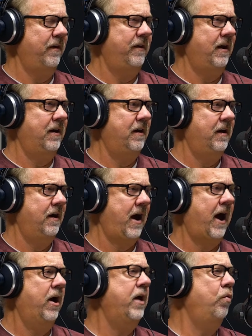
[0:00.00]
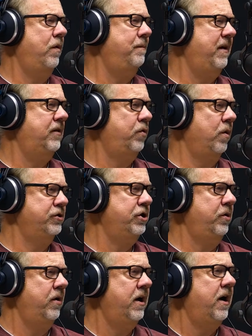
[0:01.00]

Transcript: then it would be towards you.